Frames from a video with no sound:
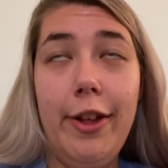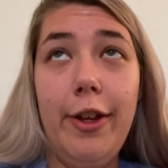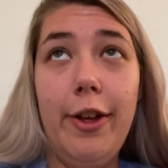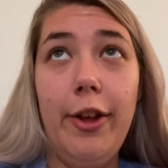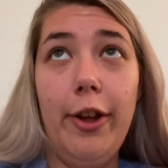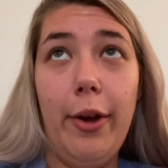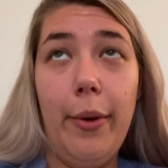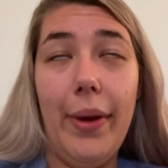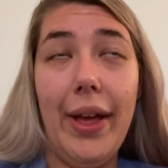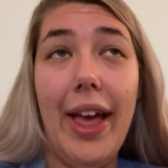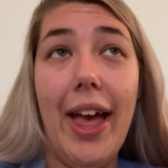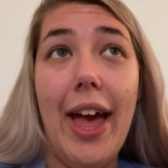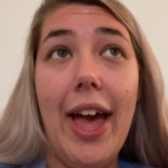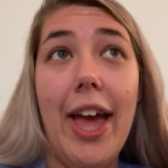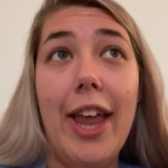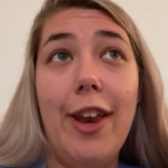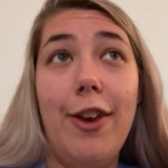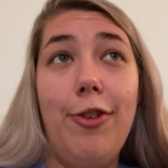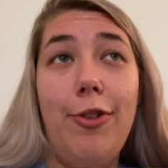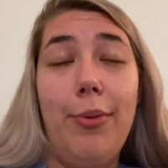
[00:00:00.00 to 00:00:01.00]
going
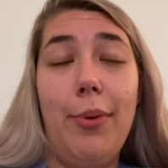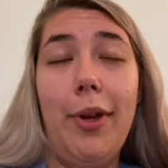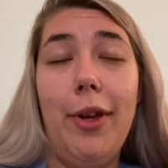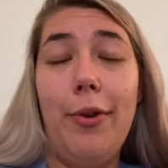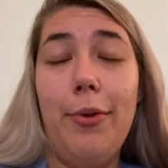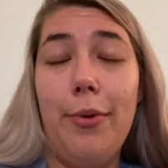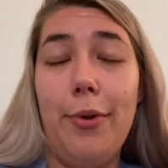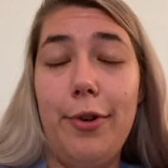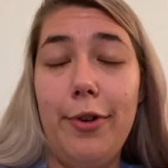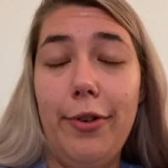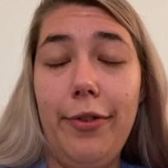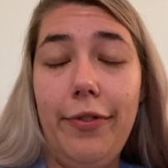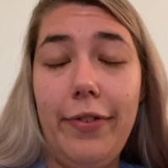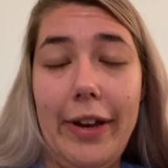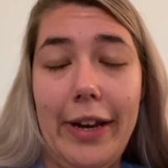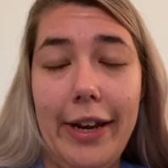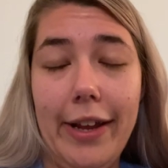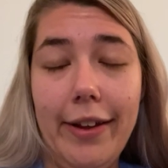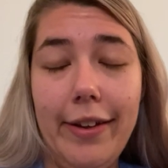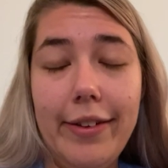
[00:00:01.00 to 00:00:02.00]
ahead and doing Order of
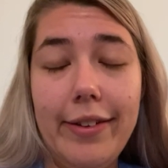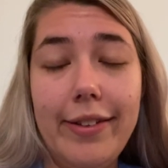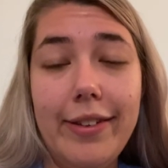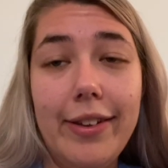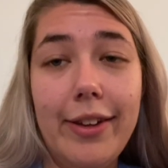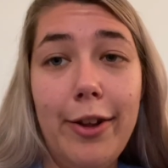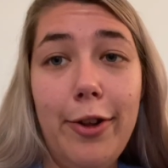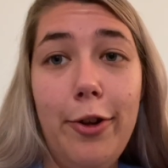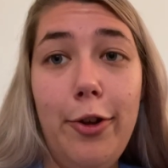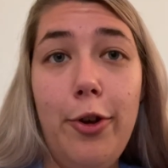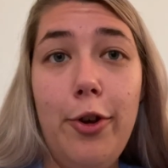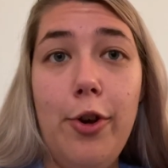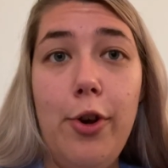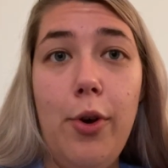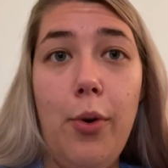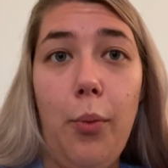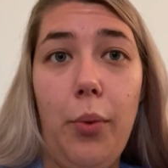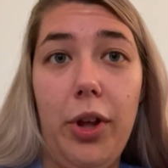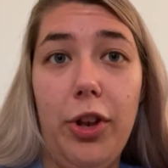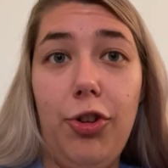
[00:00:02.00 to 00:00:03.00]
Phoenix,
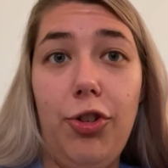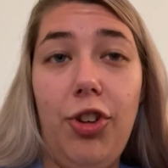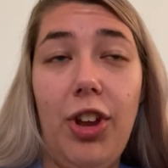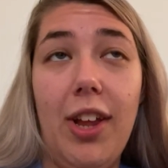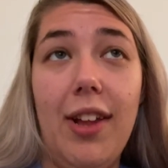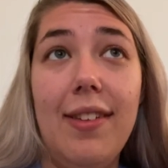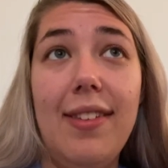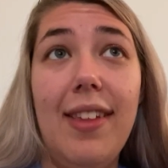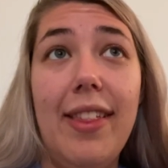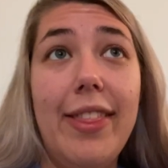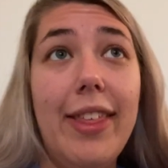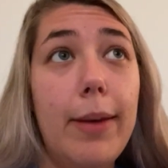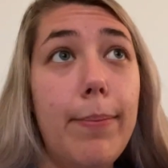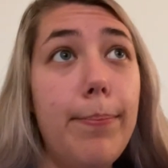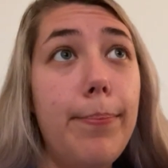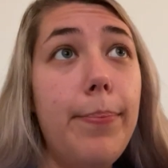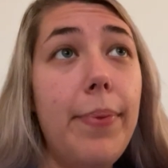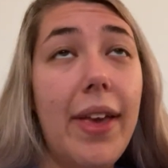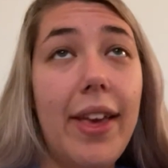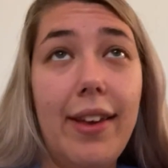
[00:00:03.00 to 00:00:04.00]
which is the
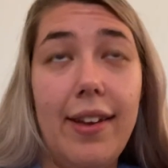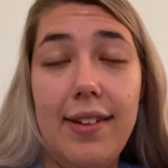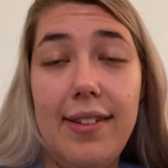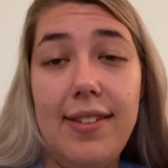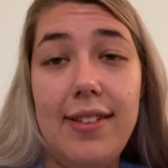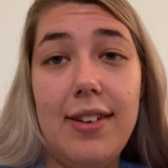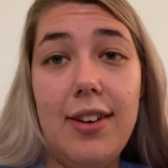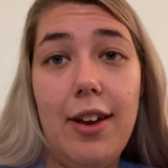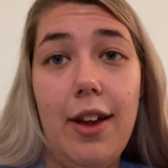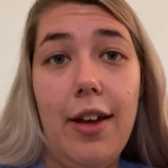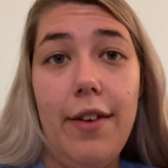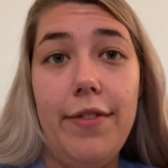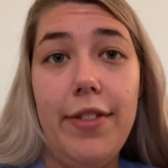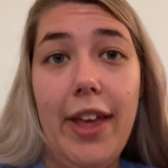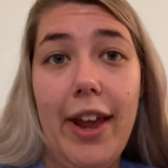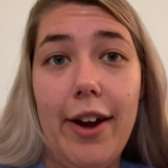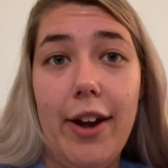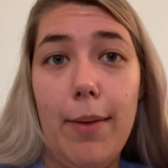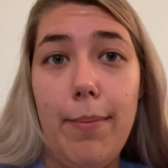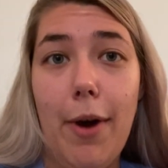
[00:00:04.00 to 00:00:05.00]
biggest of the
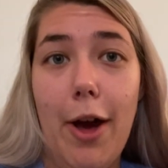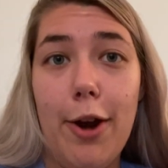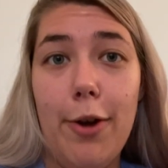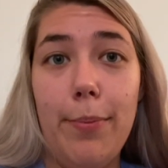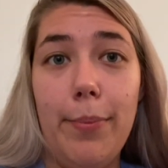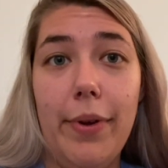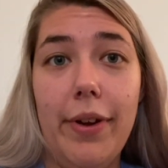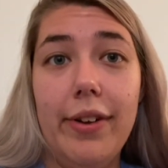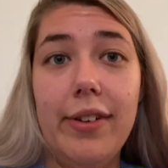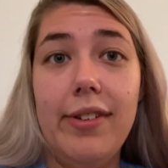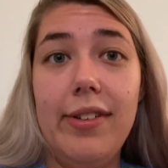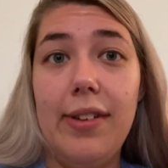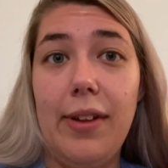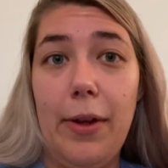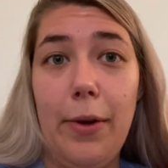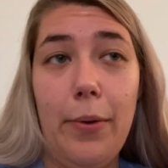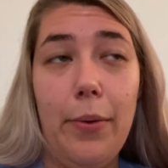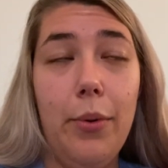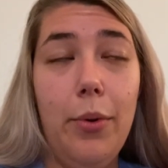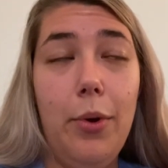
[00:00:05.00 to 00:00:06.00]
Harry Potter books,
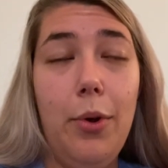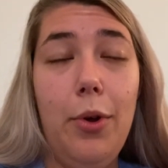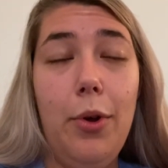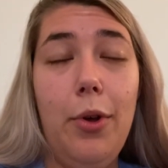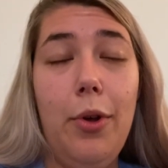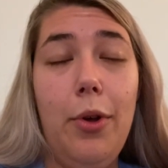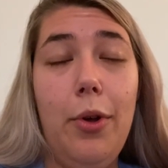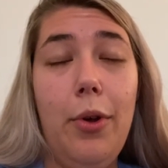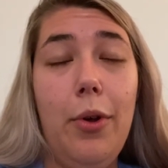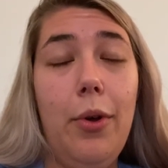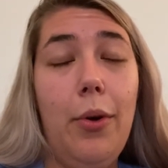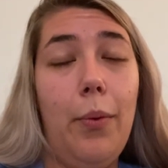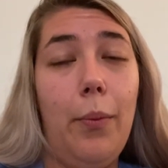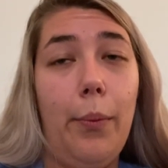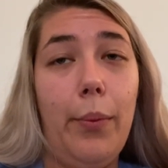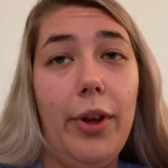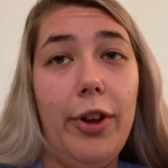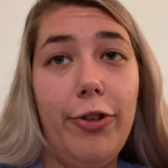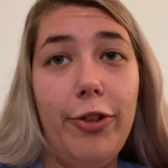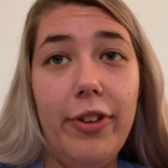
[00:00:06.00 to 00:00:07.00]
so
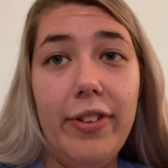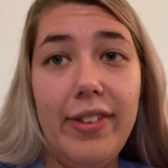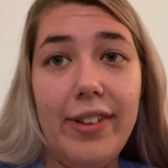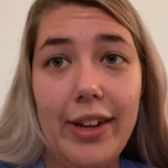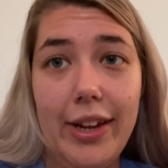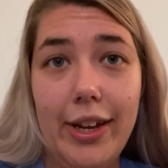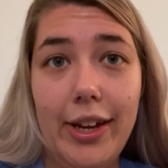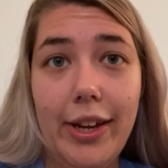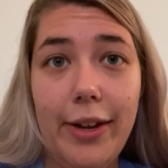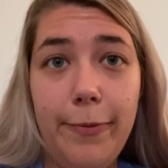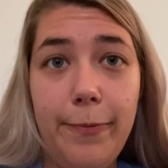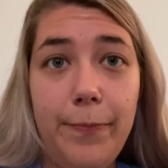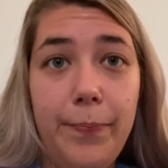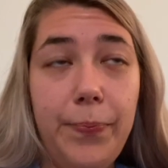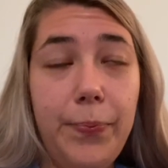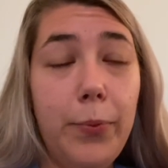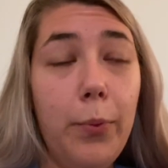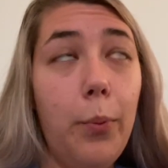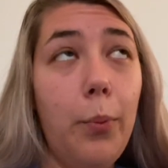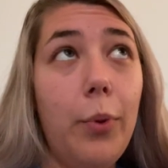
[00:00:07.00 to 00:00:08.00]
we shall see.
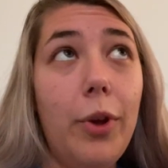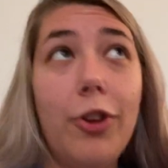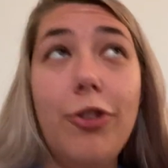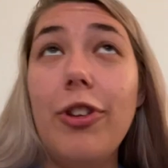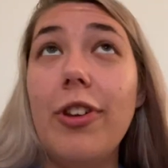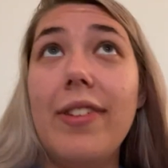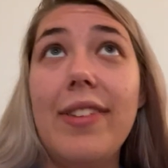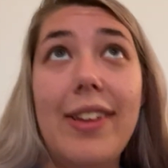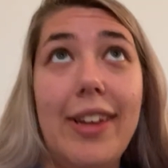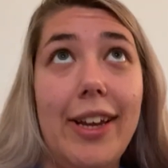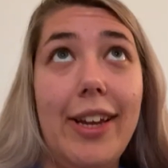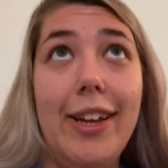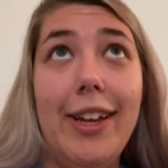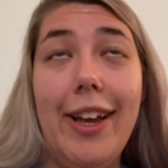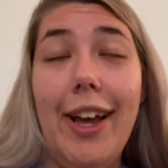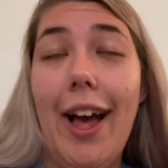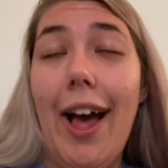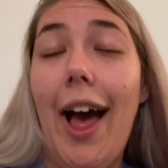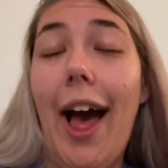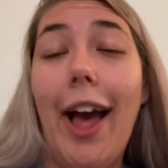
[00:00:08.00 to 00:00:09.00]
We shall see.
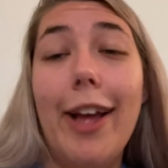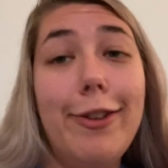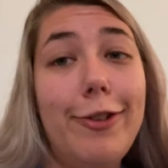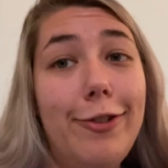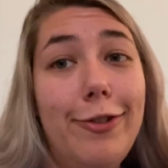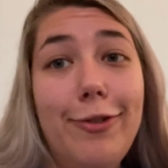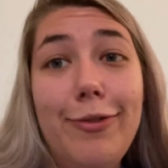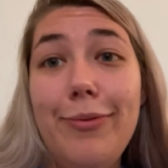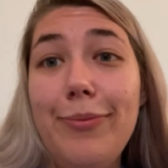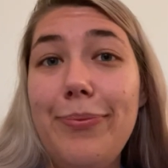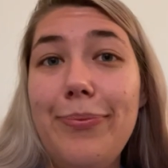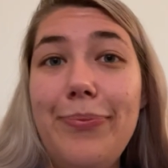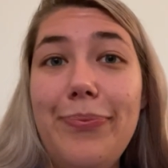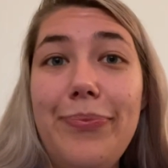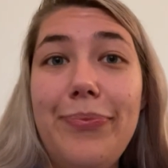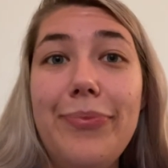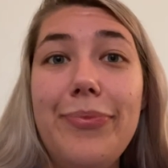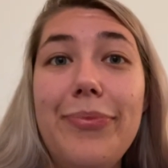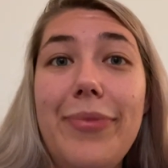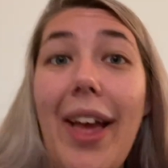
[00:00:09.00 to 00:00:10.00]
I
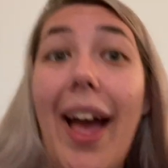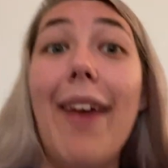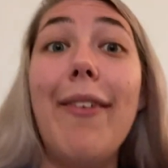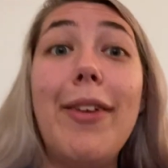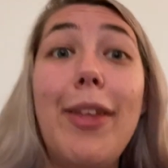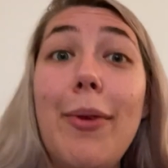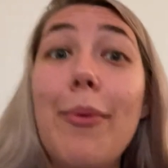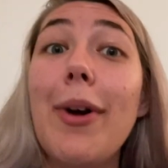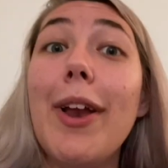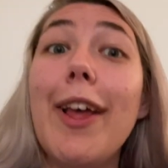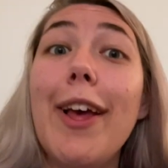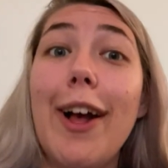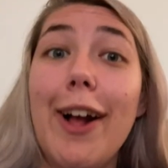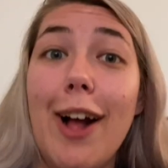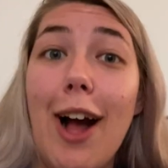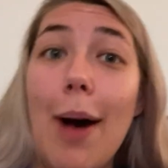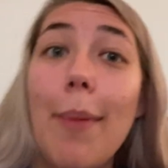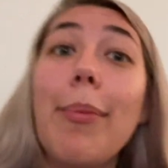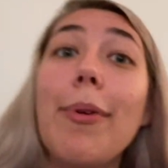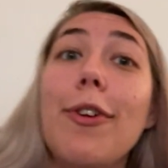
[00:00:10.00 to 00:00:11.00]
really want to
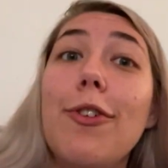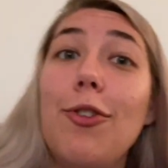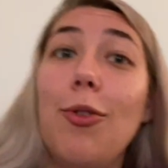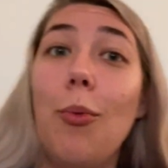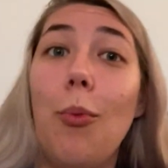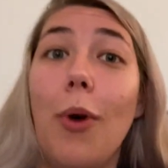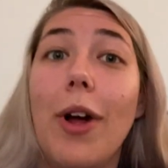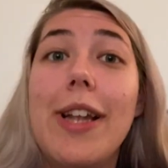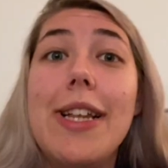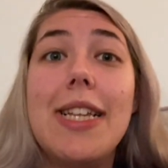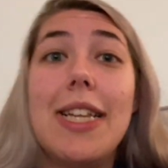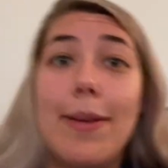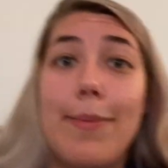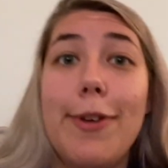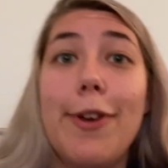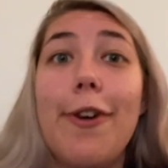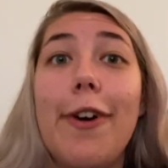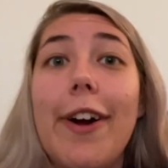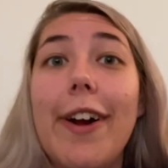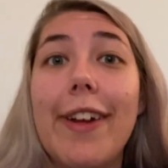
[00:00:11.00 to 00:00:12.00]
accomplish 1
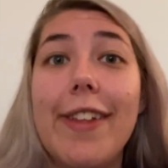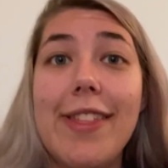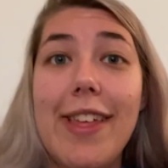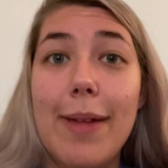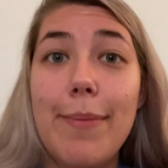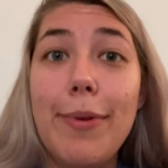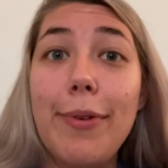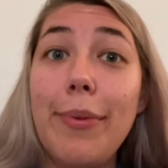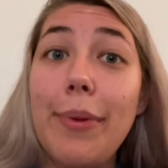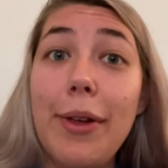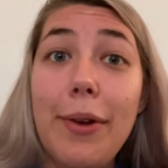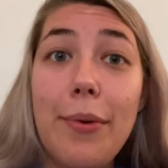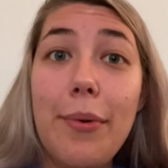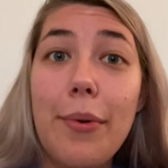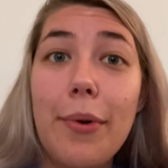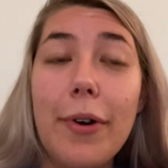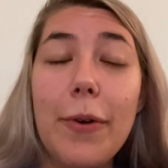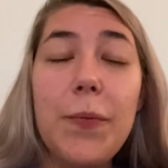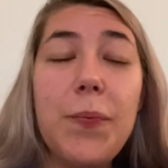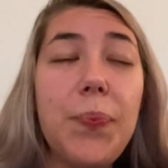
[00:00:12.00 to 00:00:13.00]
TBR. That'd be really
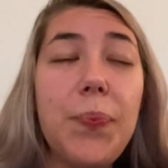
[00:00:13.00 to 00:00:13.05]
cool.